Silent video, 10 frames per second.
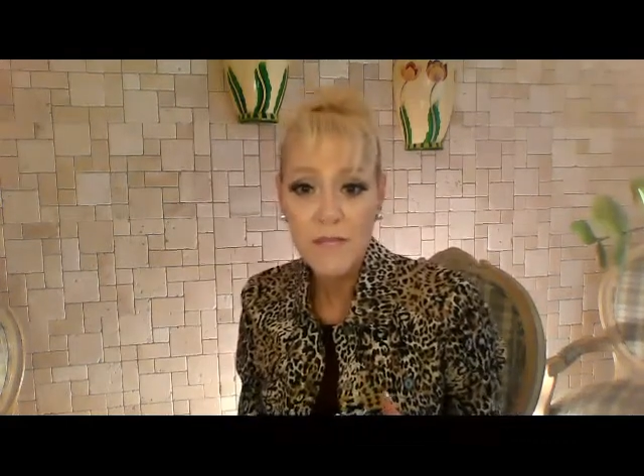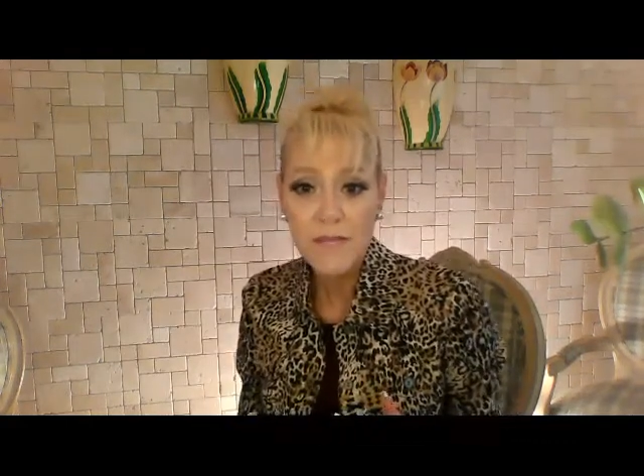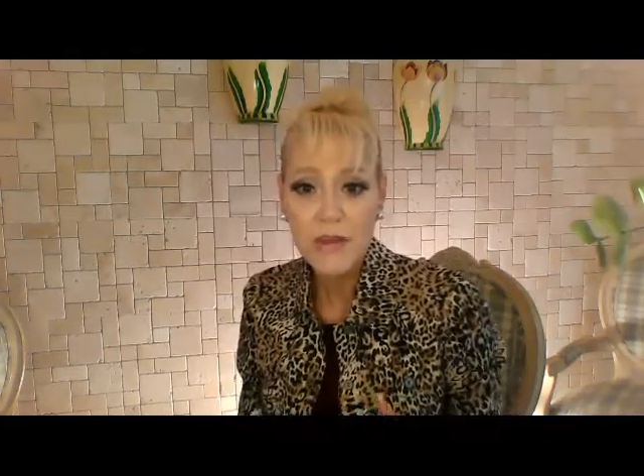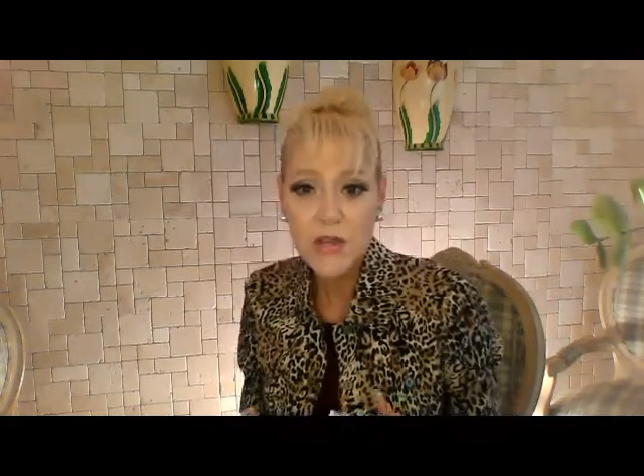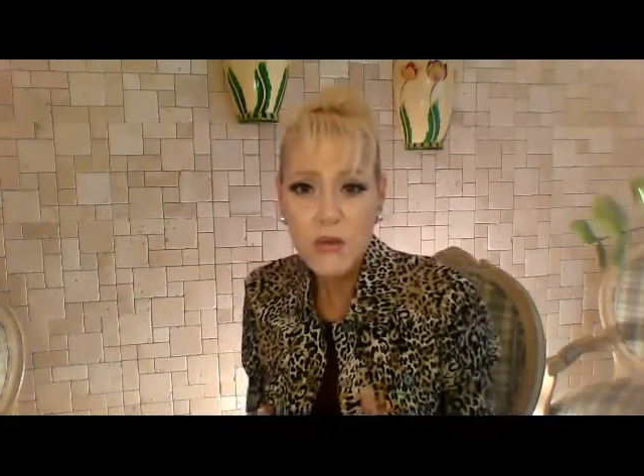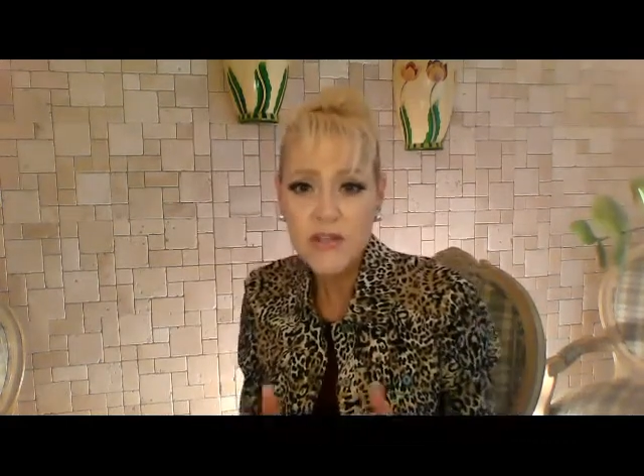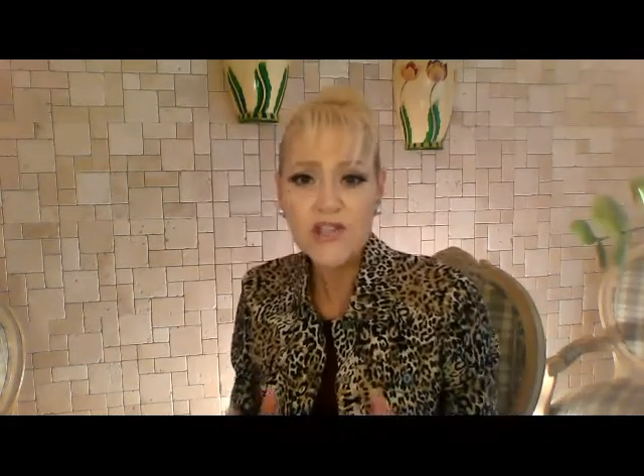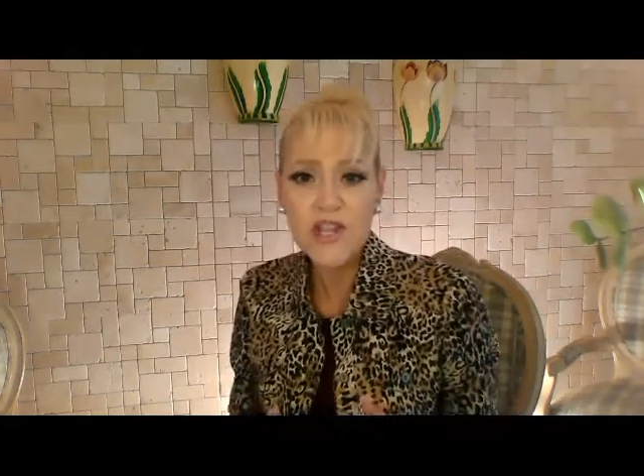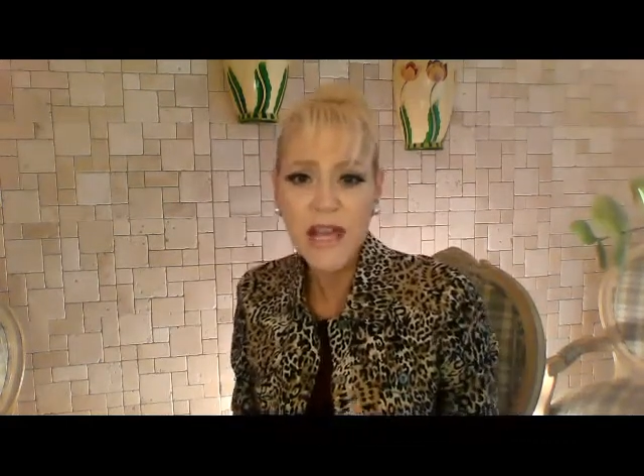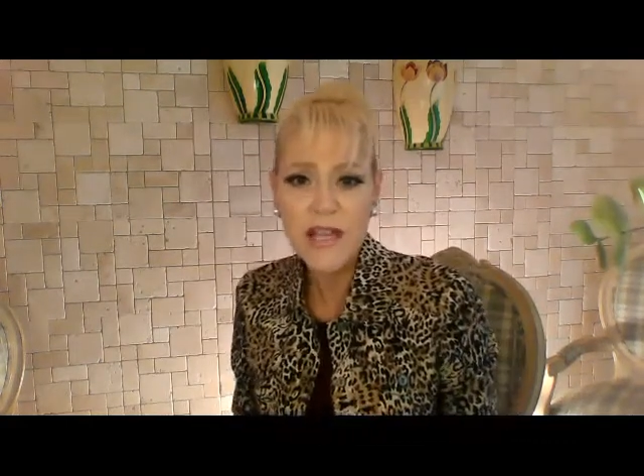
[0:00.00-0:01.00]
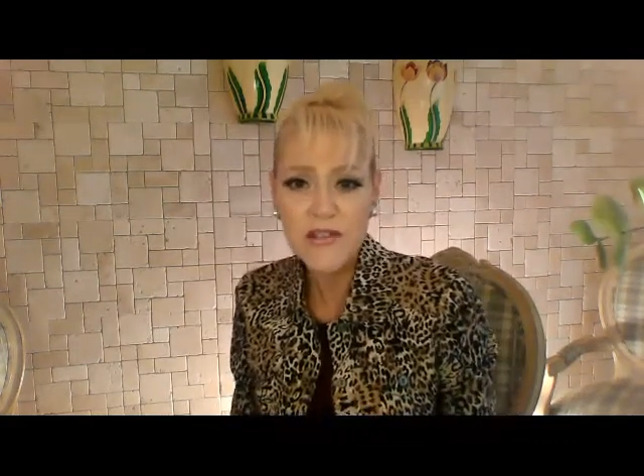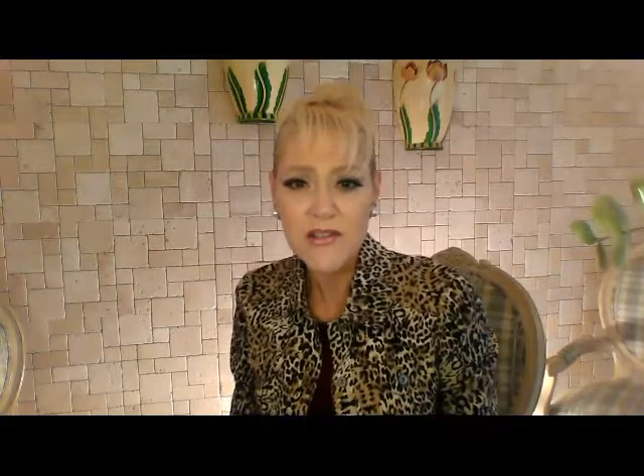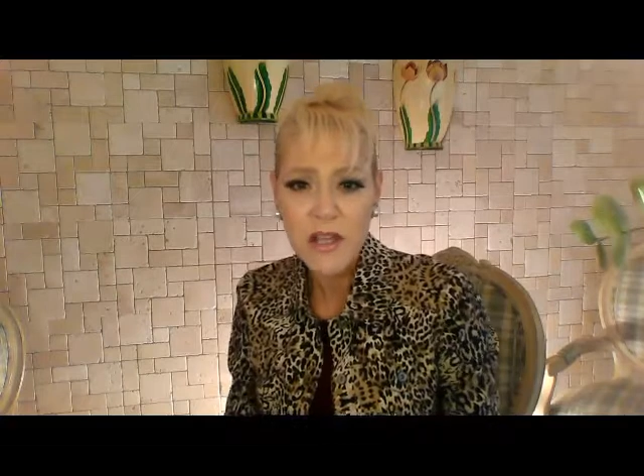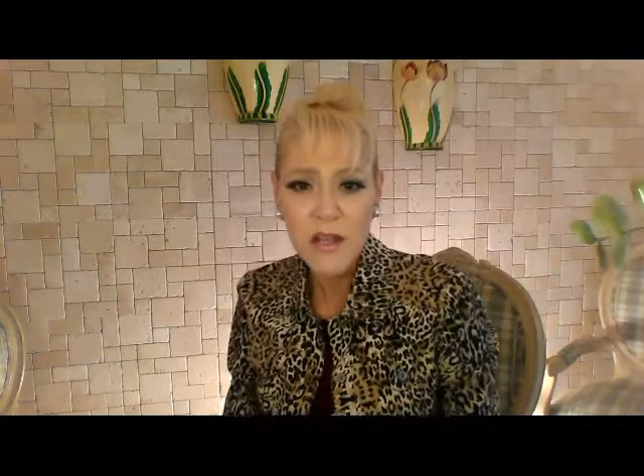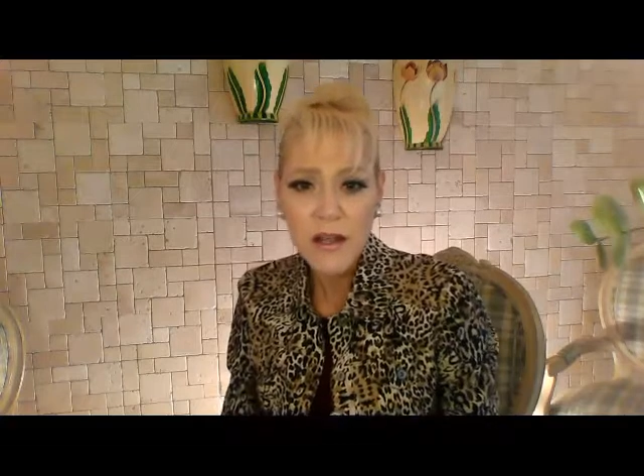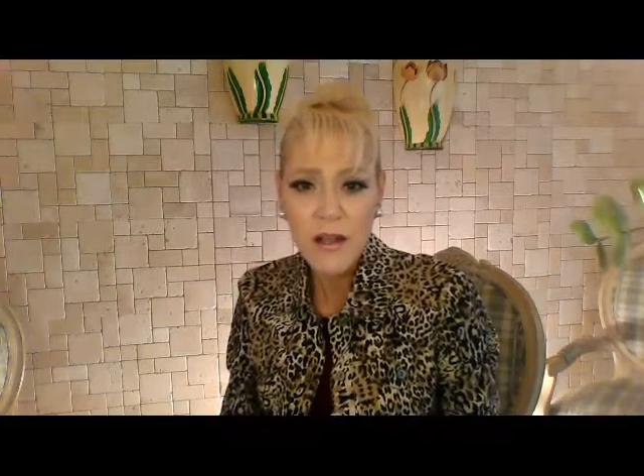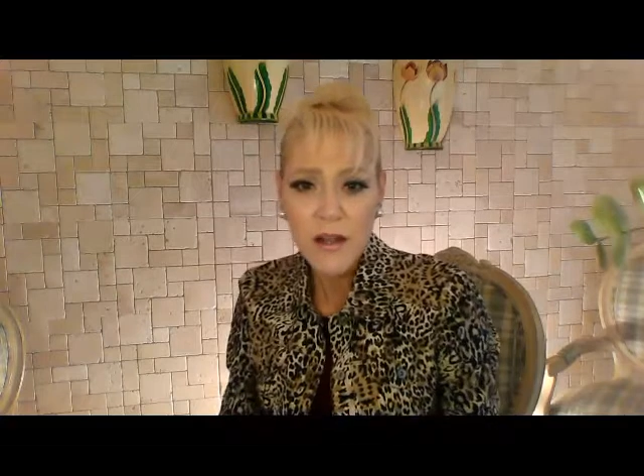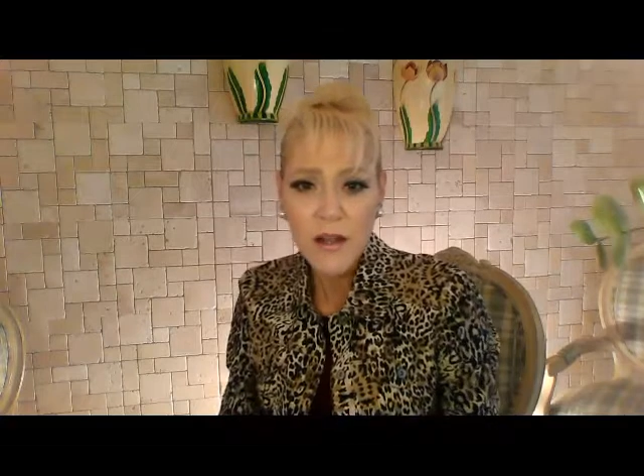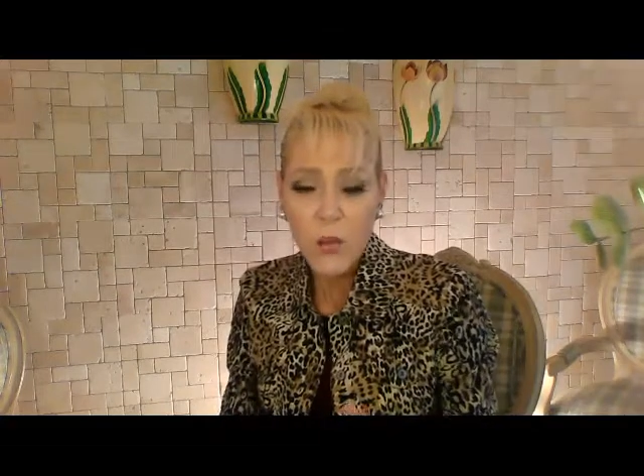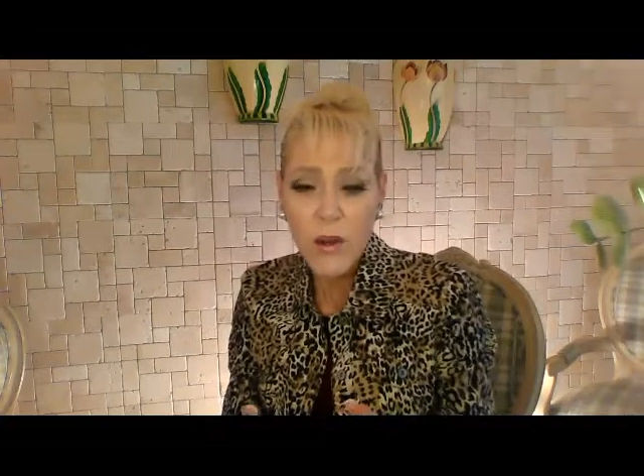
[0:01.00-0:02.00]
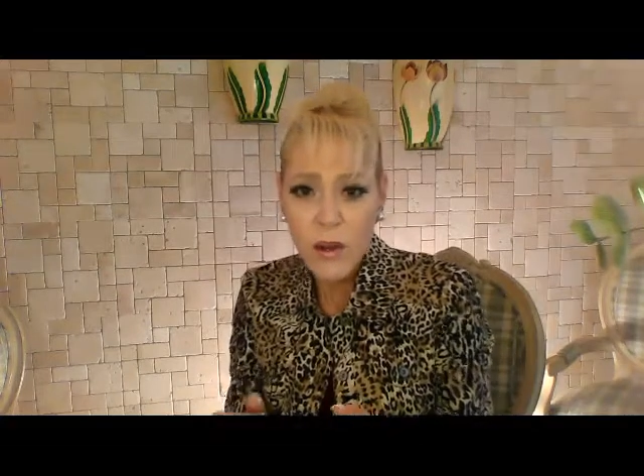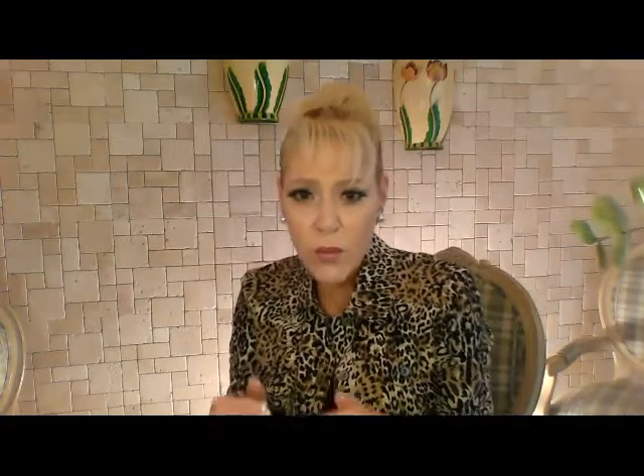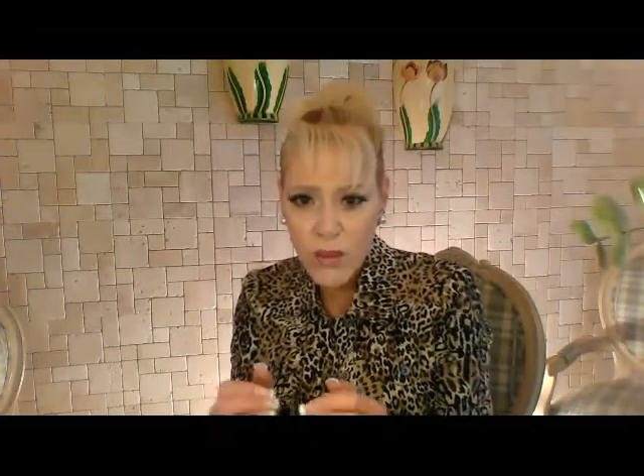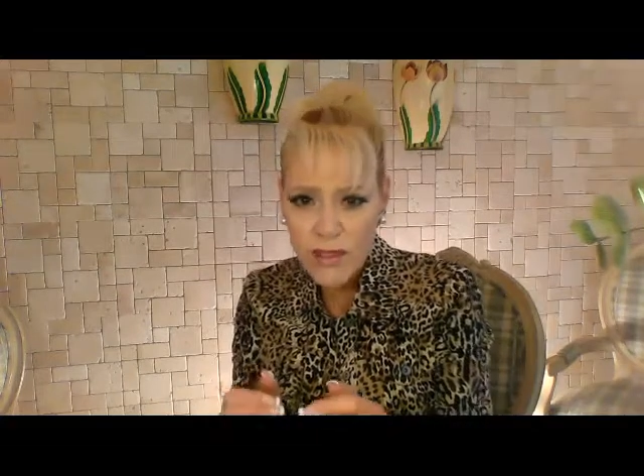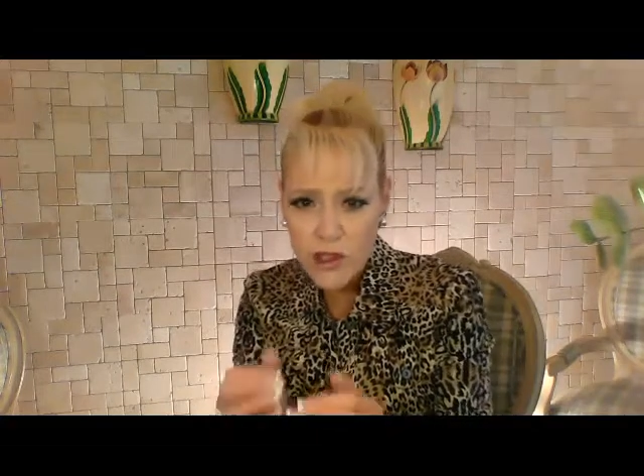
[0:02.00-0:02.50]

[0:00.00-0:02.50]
You will change. What's